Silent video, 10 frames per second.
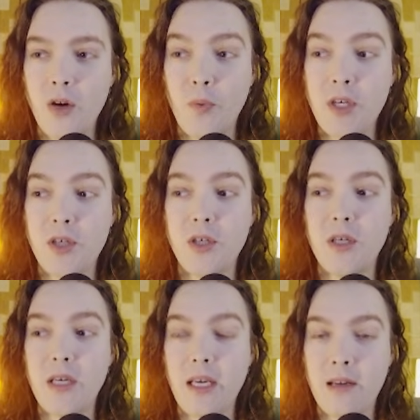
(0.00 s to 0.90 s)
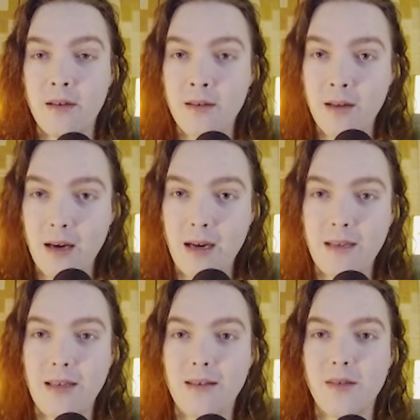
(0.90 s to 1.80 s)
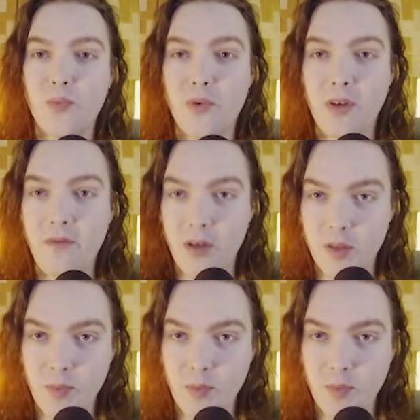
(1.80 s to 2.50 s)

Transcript: which in Hytale's previous